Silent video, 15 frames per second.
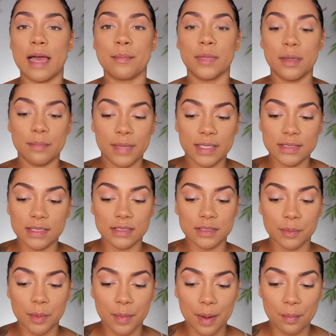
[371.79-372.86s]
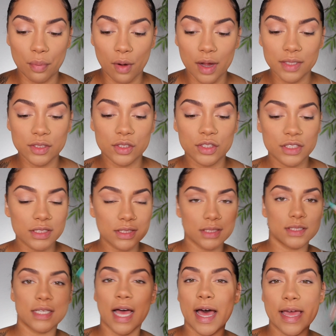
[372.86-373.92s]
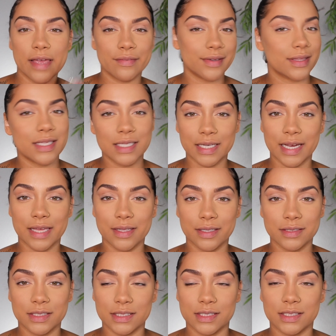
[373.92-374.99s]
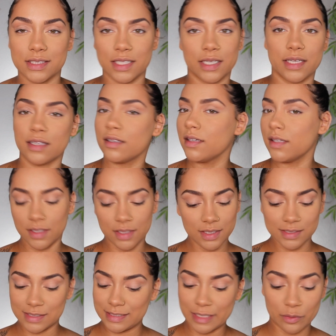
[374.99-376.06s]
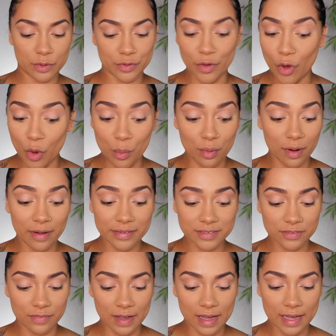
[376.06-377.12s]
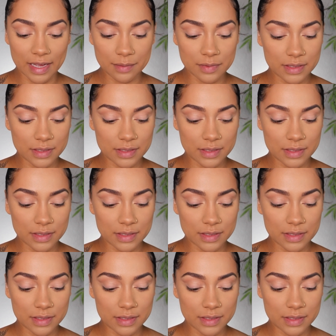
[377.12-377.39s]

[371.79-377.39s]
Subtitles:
I'm gonna mix in some of my bronzer just to tie everything together, just to stick with the whole bronze vibe.